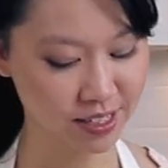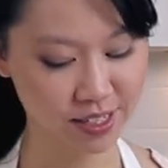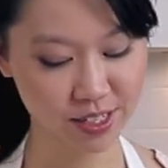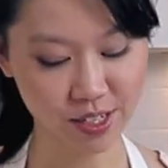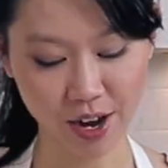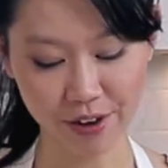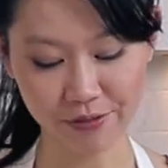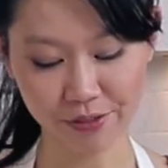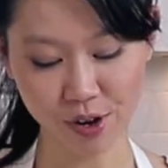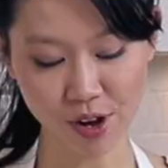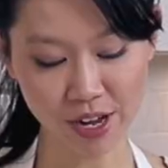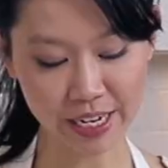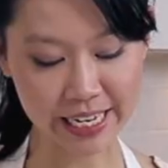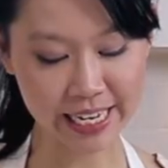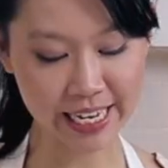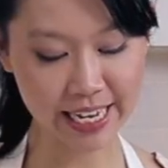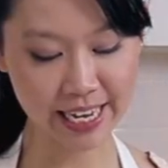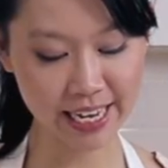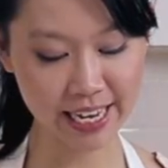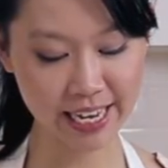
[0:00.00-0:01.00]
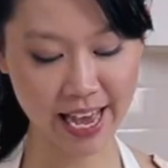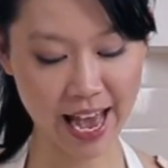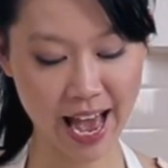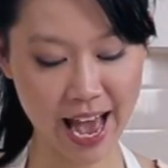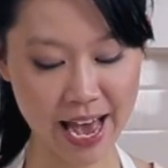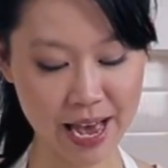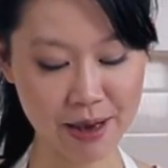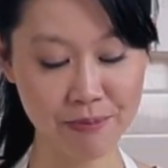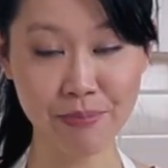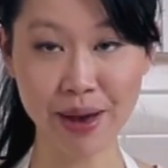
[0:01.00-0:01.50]
So I've got here
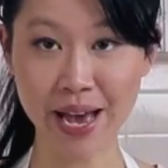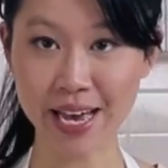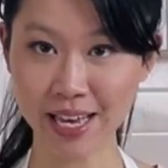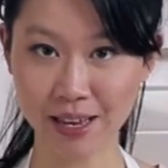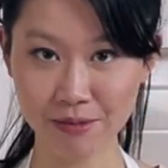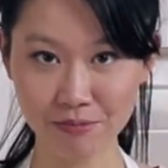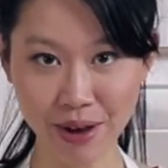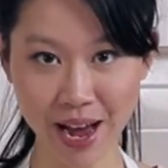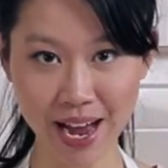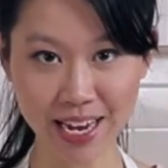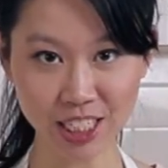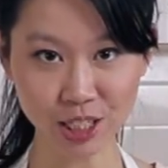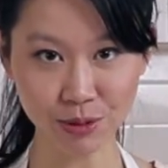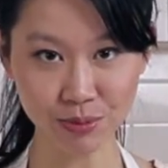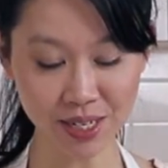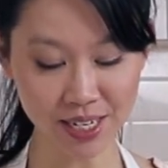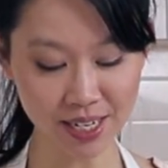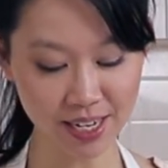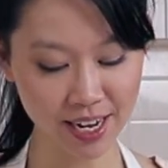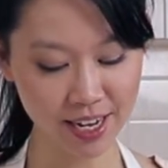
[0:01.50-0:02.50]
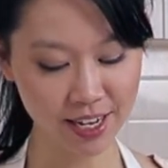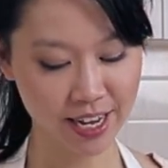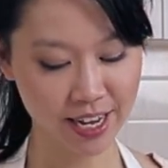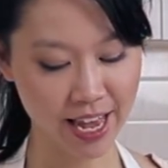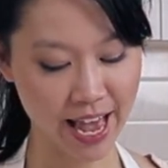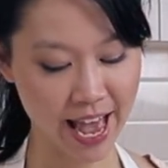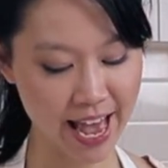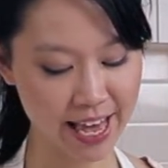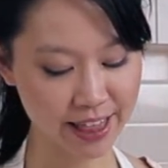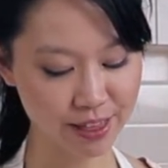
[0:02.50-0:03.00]
a baking parchment,
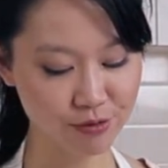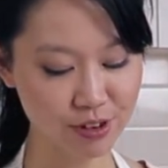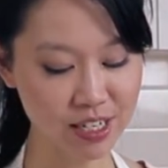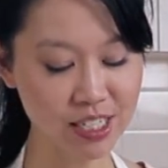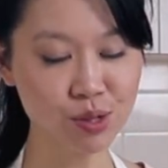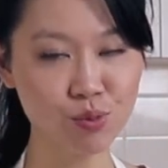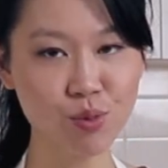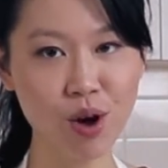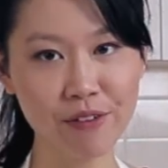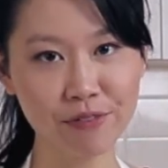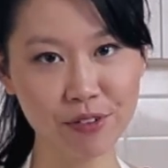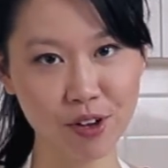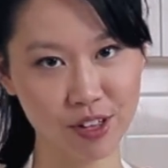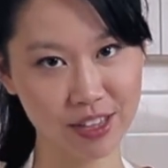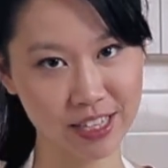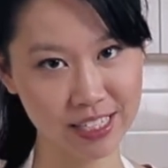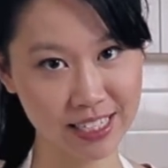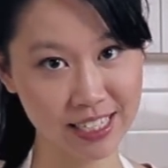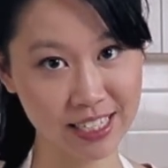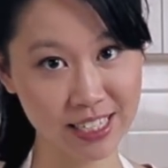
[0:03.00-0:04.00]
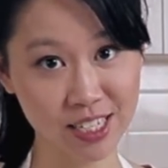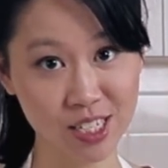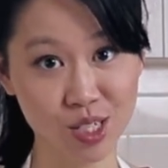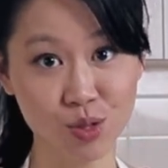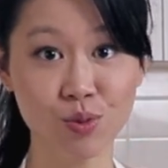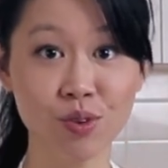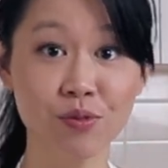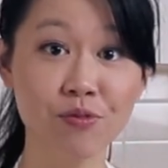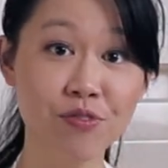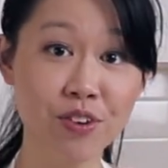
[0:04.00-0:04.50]
and the reason why I've got this is
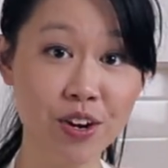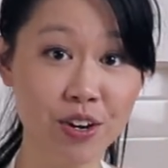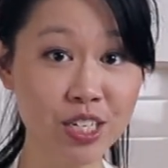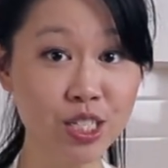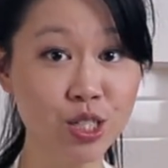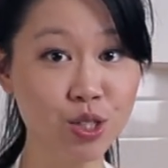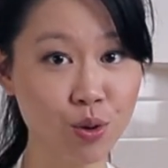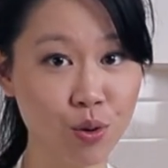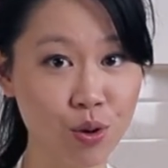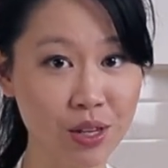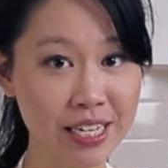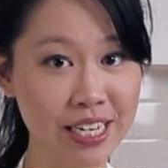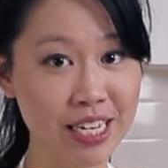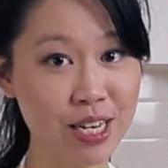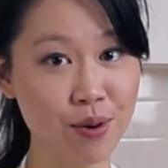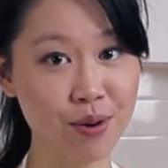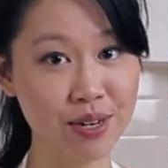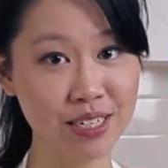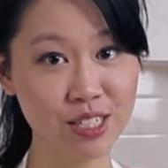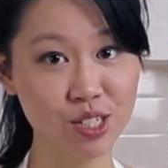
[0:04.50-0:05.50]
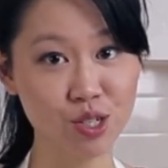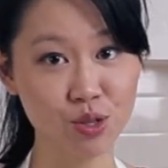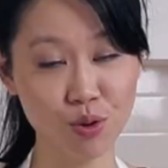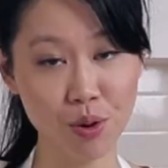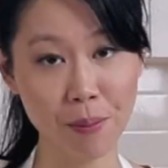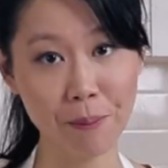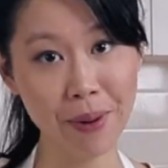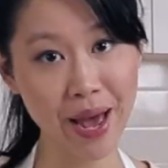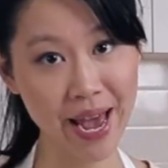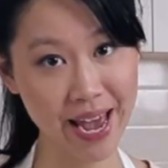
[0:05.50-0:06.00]
because we're very shortly going
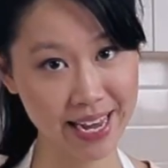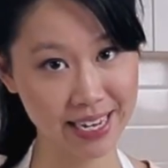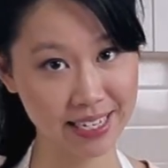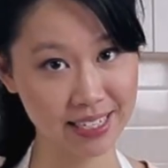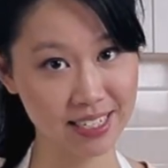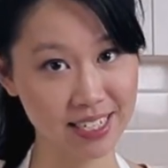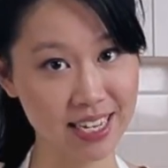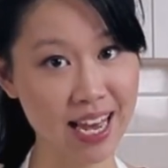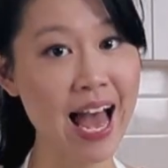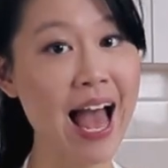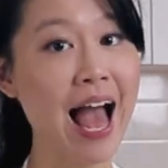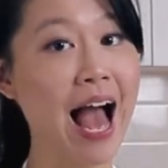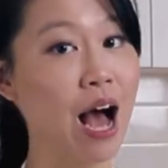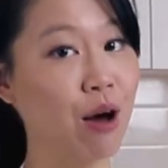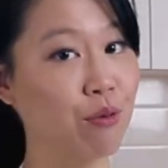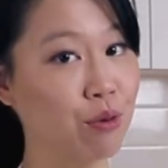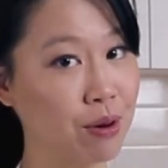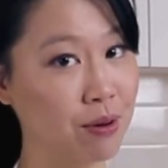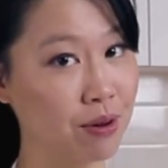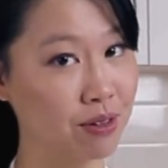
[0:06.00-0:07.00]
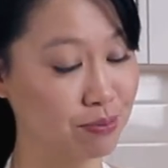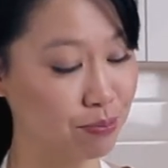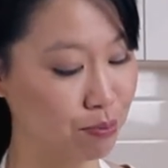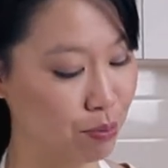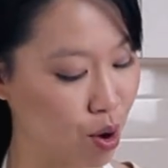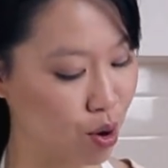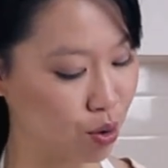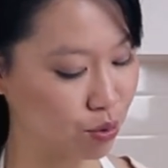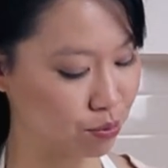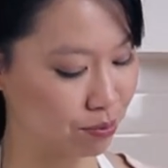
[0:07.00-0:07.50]
to paint our
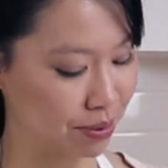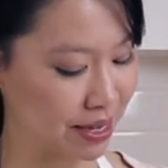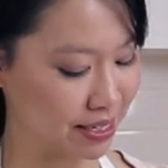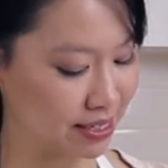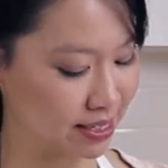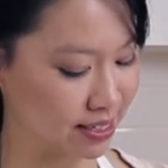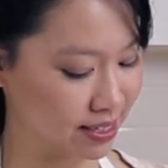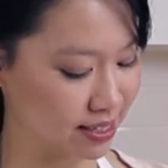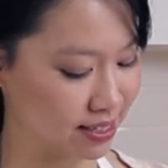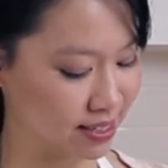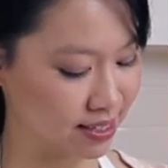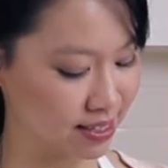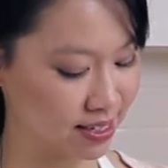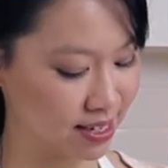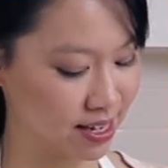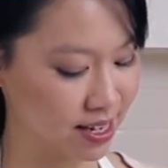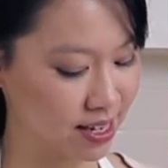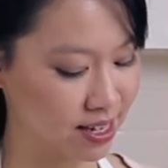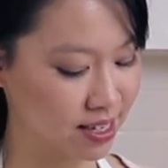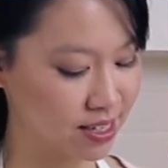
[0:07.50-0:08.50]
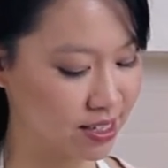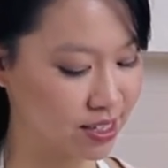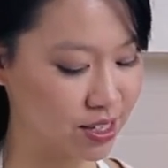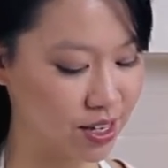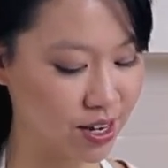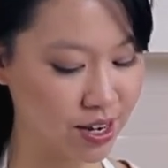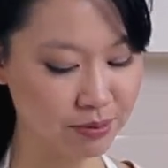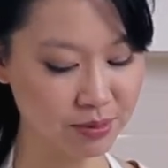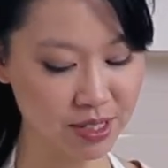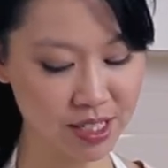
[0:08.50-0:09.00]
mold pieces.
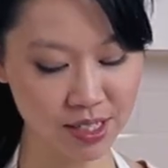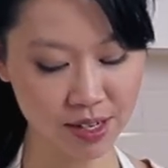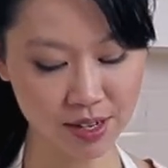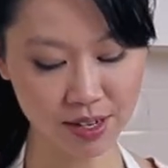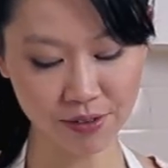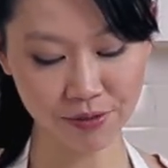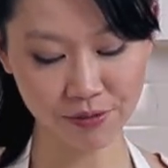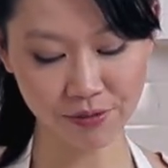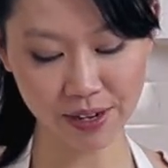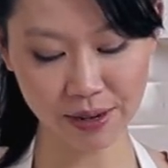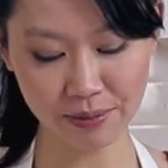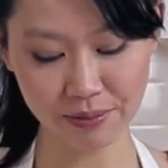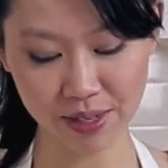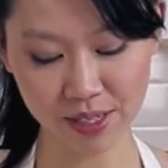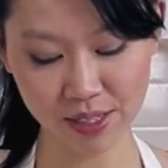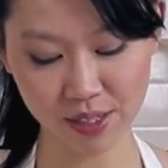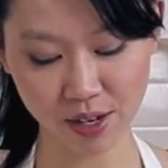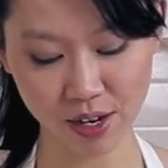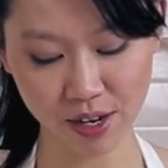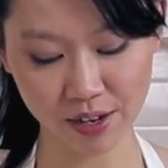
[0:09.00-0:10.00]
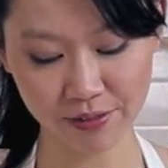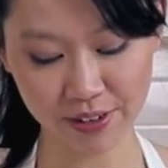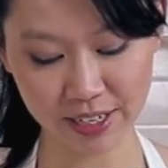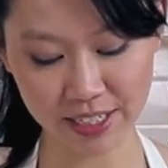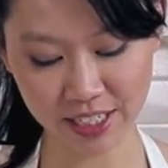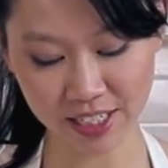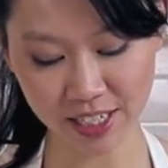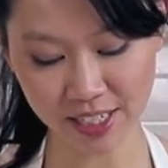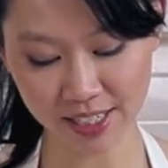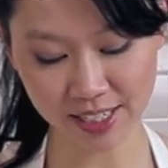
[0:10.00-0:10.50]
So I'm just going to flip this
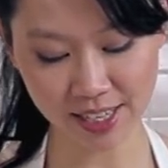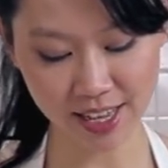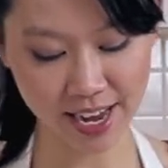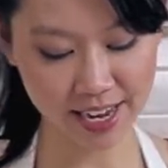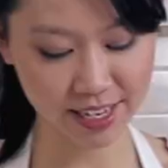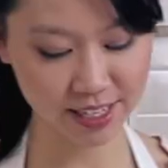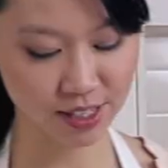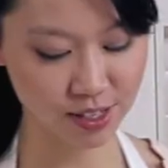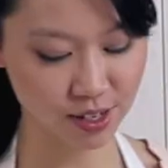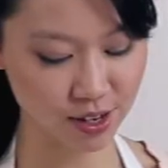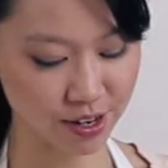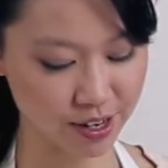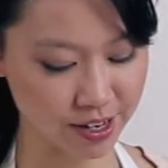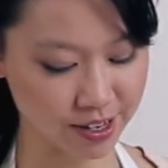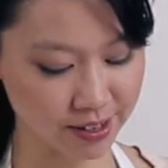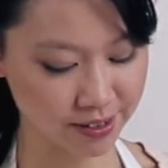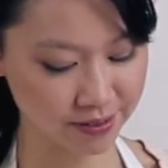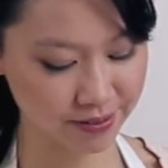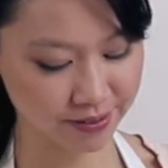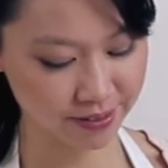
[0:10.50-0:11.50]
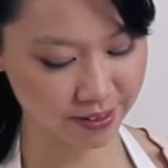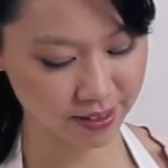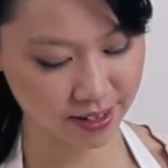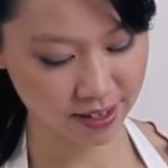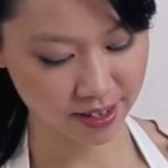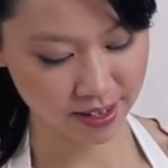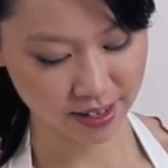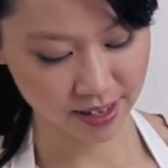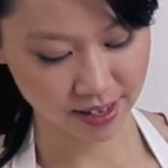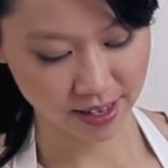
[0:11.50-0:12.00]
over just like so
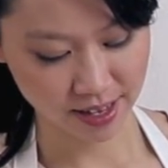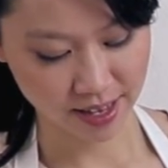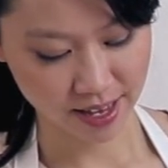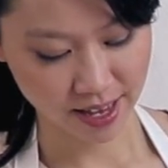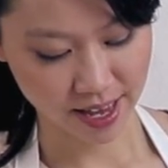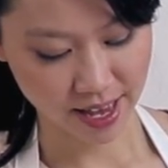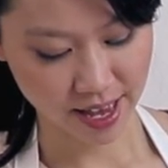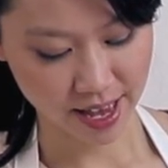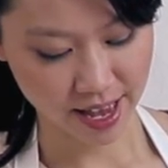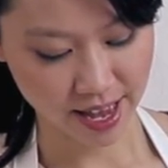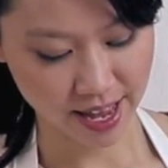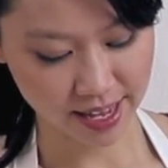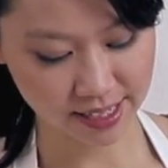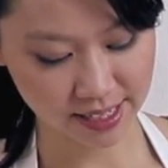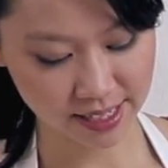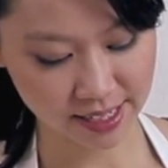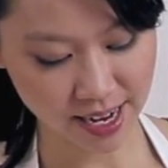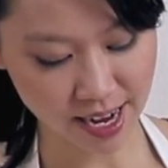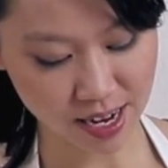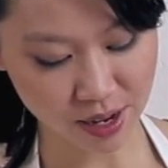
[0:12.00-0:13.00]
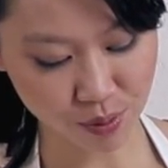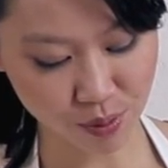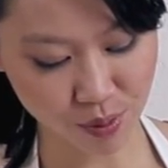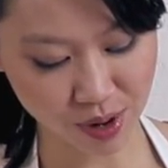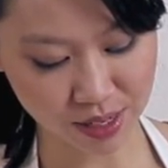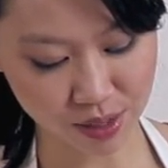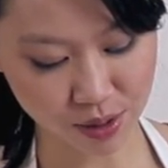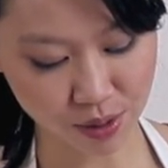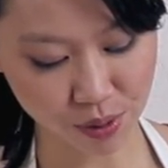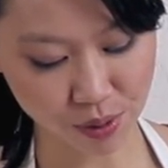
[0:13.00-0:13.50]
and start on
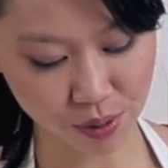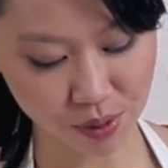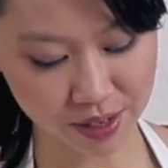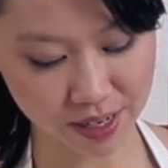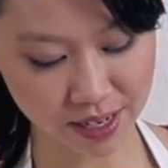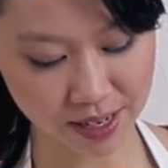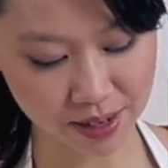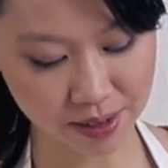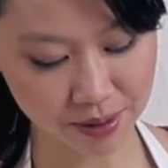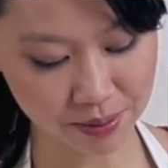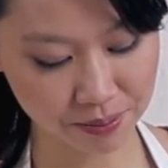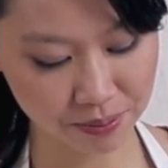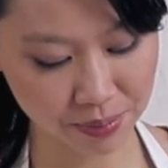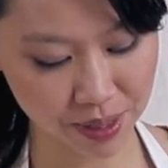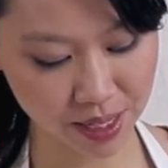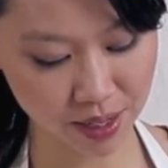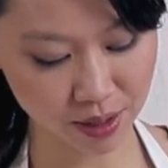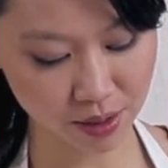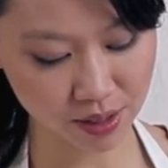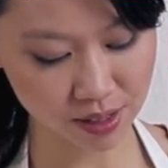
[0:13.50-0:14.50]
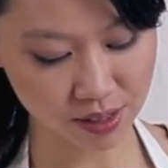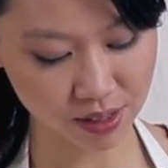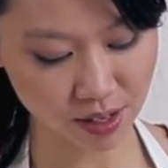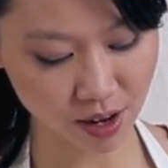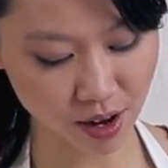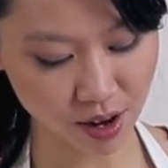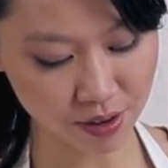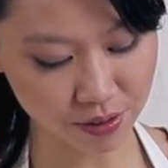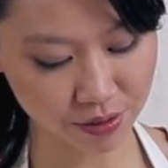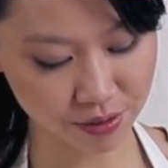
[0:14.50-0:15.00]
one corner, peel this
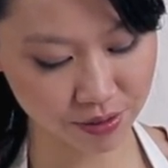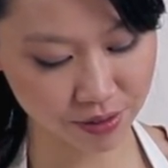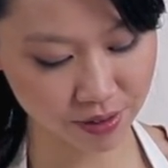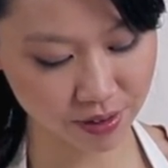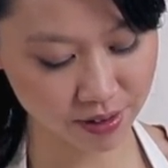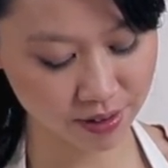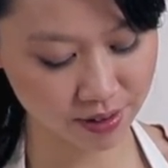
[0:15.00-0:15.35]
off.